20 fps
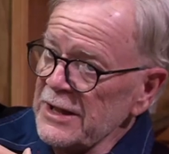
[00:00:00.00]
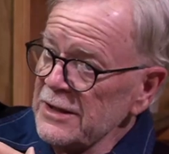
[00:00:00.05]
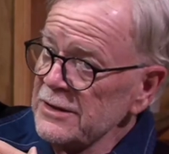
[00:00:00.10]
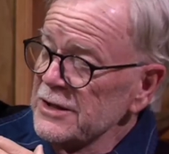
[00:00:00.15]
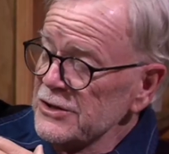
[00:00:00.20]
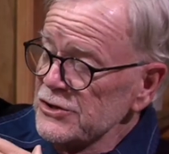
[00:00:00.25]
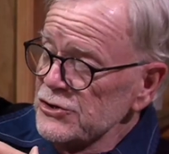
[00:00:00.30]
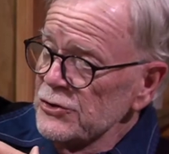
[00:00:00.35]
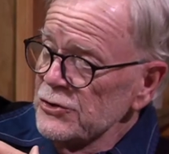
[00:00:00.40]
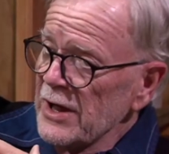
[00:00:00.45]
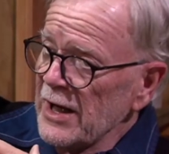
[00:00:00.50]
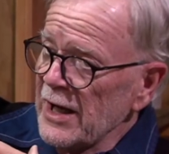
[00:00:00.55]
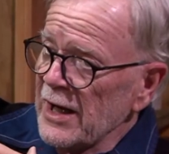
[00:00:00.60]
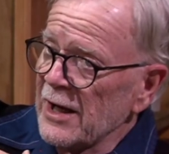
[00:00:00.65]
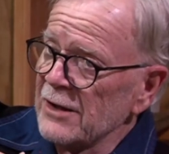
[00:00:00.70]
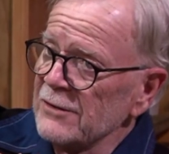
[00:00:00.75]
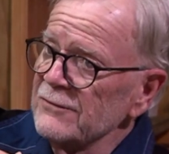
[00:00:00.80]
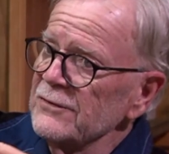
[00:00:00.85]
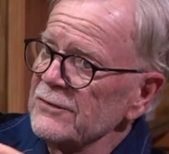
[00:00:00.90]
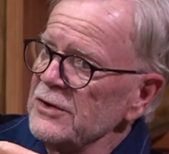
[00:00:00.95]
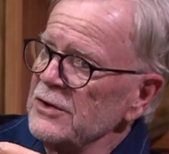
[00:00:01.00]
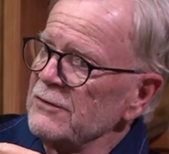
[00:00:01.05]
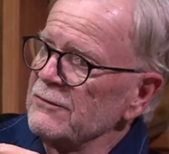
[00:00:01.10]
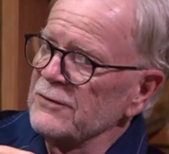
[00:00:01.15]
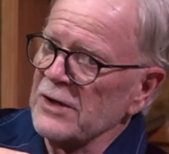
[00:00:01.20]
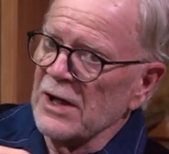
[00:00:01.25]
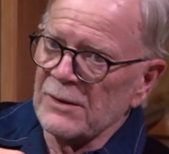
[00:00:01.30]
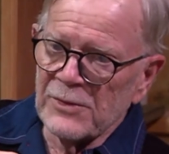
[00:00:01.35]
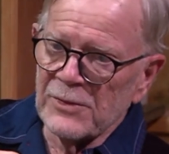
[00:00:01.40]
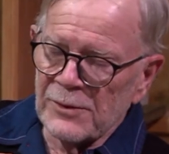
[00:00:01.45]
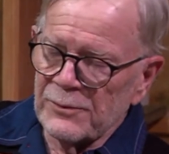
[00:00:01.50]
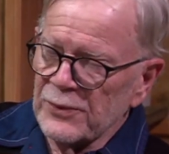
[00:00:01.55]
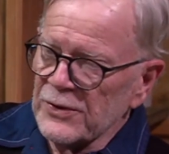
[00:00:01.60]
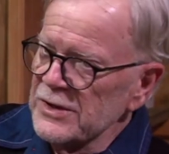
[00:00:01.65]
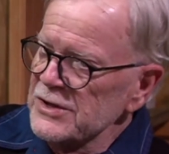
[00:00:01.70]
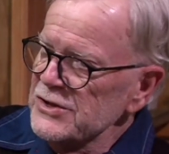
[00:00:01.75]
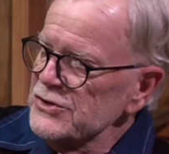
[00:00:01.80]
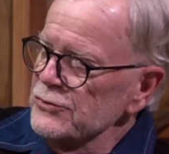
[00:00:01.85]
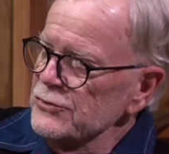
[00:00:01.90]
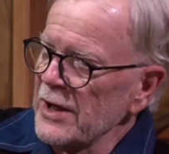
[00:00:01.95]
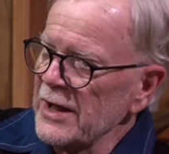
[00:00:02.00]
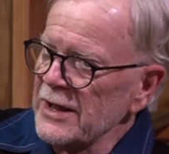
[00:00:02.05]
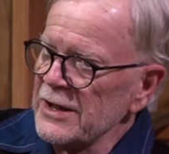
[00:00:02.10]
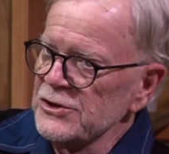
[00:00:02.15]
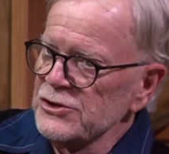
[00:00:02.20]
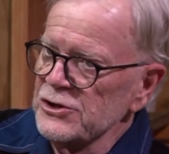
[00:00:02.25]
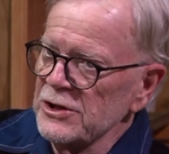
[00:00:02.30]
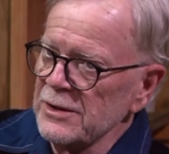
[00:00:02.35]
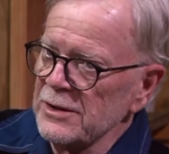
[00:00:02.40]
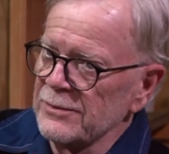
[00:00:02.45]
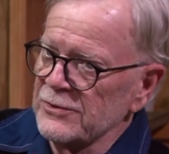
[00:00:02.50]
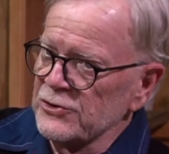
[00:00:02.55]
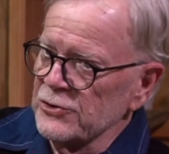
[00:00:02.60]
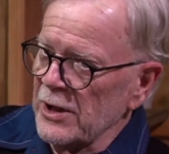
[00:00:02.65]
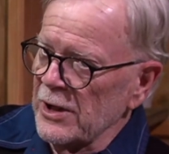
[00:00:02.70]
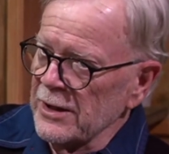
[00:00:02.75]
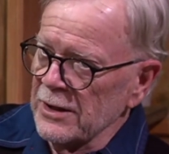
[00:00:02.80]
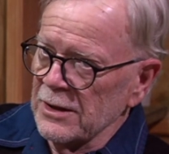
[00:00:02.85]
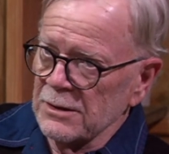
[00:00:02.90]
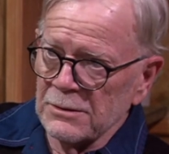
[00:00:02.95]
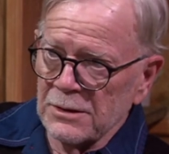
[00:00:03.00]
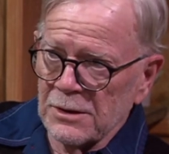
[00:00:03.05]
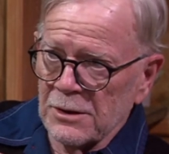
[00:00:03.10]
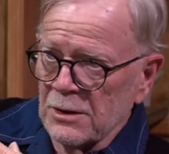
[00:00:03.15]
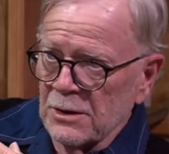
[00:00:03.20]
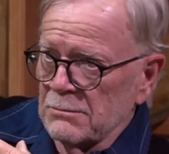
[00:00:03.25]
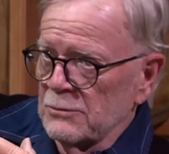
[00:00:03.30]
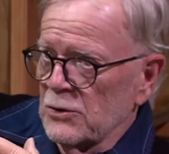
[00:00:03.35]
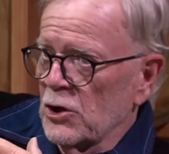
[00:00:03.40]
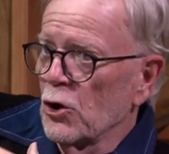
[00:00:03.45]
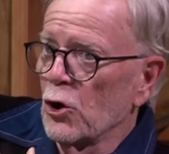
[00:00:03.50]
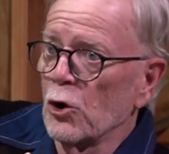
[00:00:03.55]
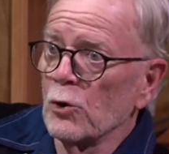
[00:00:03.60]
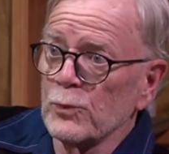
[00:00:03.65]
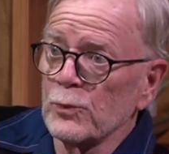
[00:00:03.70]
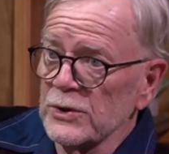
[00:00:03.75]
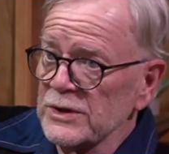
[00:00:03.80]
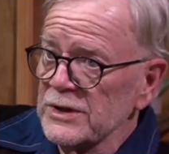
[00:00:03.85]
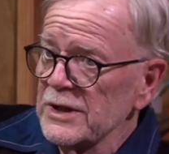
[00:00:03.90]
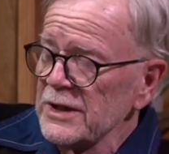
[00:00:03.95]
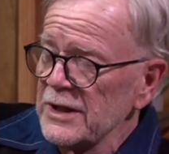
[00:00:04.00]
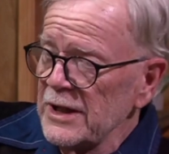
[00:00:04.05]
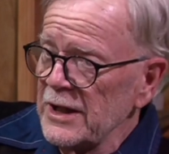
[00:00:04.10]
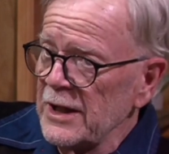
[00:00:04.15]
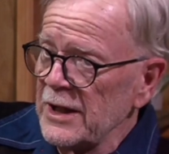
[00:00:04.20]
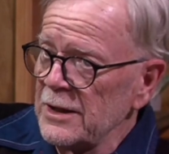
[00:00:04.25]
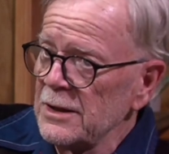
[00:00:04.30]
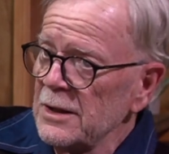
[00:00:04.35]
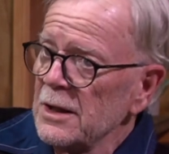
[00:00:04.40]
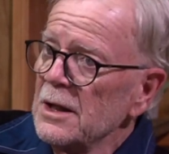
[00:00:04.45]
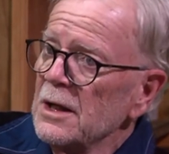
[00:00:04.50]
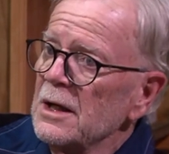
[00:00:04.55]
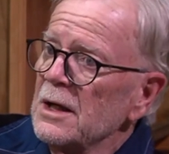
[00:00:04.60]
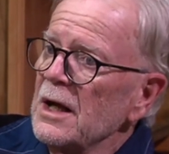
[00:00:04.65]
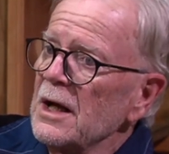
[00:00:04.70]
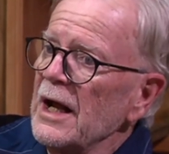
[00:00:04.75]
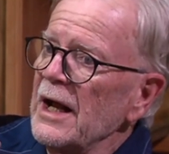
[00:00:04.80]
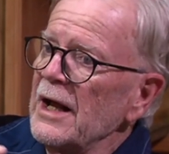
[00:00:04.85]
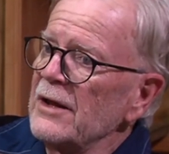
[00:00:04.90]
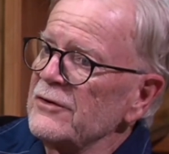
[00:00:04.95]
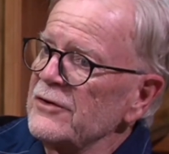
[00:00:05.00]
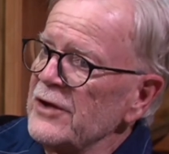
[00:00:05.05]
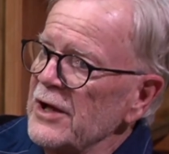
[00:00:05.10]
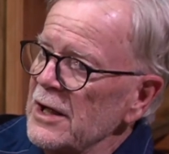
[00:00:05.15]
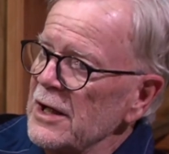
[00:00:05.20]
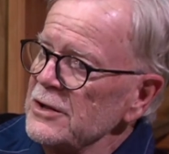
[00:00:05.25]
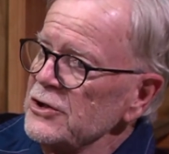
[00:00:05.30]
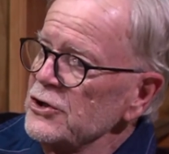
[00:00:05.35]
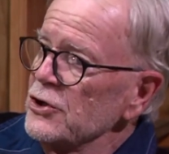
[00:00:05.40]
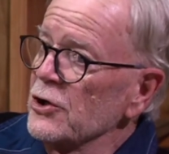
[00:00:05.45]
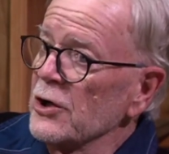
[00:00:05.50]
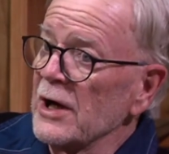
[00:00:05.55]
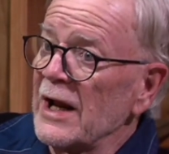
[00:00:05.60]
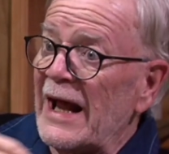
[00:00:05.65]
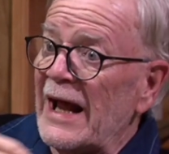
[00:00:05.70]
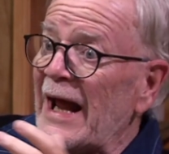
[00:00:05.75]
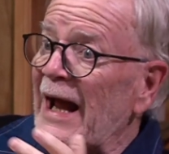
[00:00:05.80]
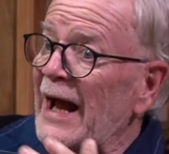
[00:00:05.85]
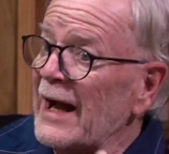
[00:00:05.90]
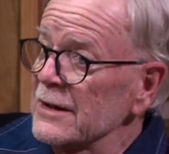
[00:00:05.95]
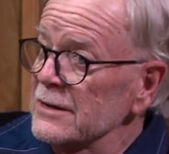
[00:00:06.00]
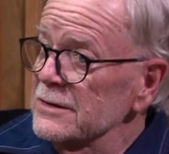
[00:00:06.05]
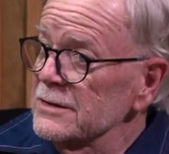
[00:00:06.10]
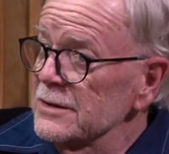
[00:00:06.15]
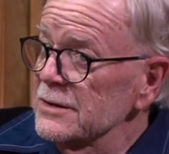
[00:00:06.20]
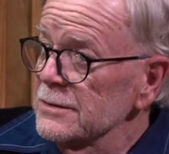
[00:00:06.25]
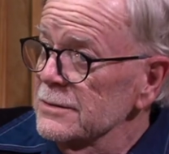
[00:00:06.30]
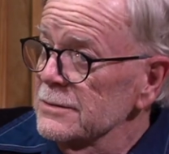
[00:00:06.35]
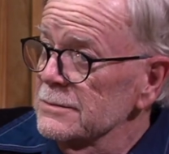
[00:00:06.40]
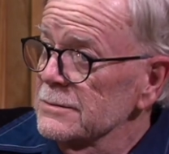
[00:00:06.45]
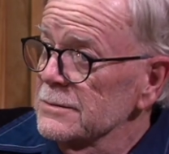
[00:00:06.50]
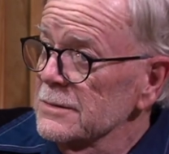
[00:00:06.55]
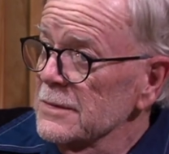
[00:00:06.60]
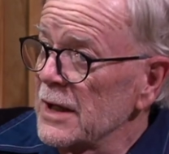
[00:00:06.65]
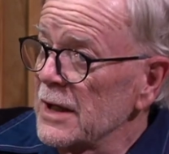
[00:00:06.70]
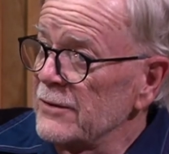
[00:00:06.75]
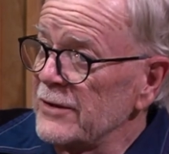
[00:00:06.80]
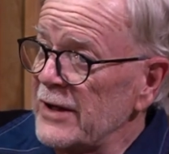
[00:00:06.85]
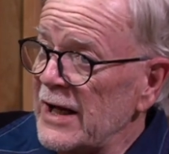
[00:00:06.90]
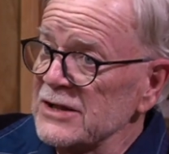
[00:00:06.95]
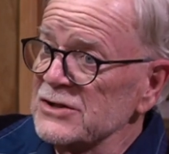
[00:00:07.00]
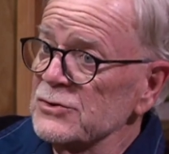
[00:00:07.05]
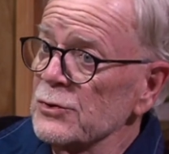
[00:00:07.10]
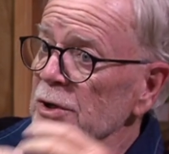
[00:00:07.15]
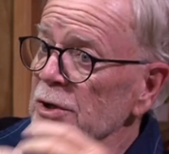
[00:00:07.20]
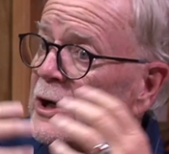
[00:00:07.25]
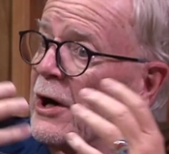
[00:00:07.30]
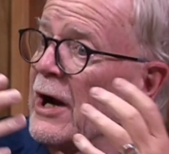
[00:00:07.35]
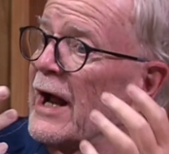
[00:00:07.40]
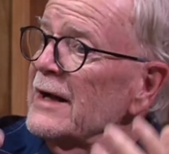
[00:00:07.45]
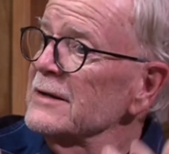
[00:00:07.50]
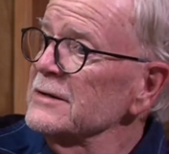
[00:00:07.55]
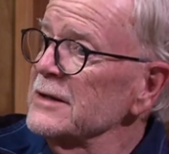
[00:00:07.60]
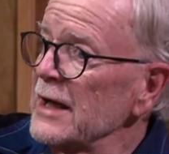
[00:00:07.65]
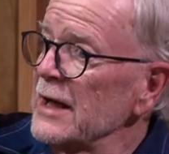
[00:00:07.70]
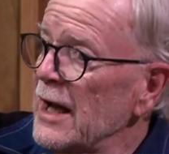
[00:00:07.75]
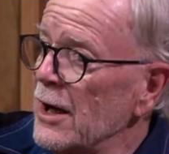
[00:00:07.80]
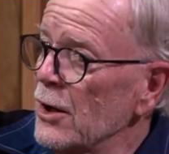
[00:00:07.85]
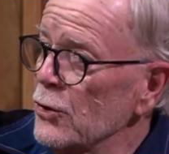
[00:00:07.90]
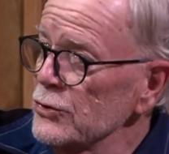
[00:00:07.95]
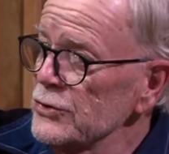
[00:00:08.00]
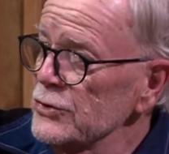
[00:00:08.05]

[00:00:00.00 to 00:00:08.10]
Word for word: that you have. You've come up with a strategy to try to cope with the need, and then you're going to act, and that's where you're acting out. But